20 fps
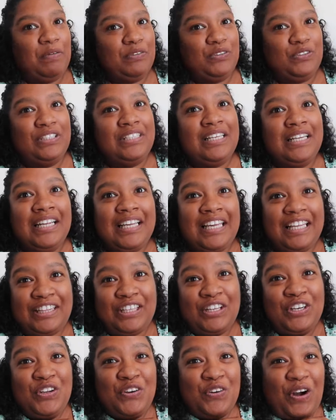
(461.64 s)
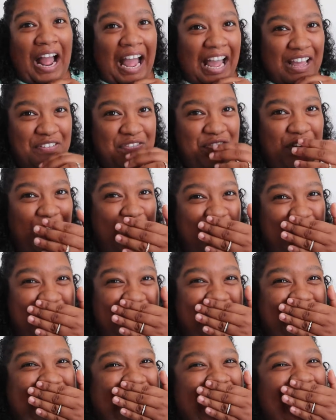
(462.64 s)
was also gonna get the new iPhone
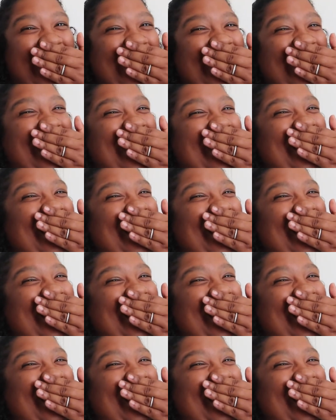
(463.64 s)
today.